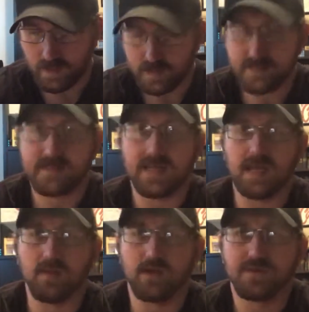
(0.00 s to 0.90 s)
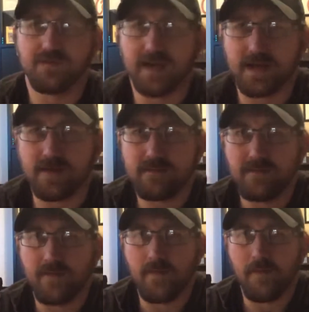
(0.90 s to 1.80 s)
St. Elmo's Fire.
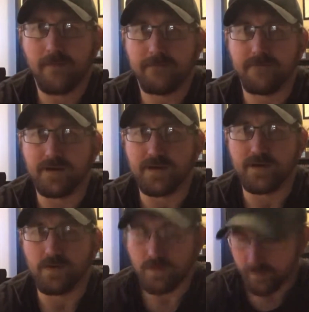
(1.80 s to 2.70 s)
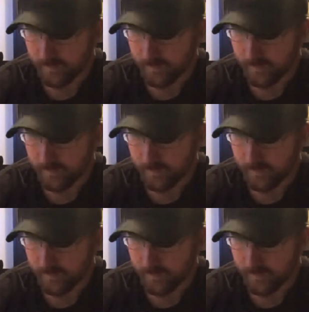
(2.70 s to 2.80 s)
Very cool.